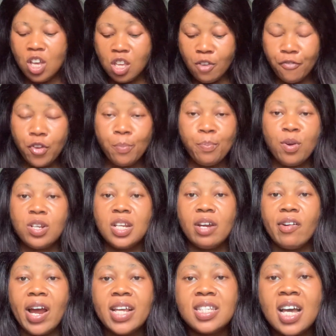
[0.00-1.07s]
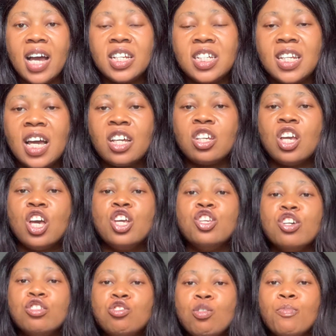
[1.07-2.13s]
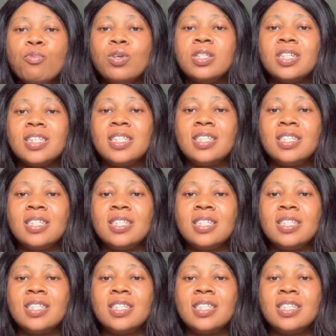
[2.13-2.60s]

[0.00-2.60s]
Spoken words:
If you put the right hashtag, YouTube will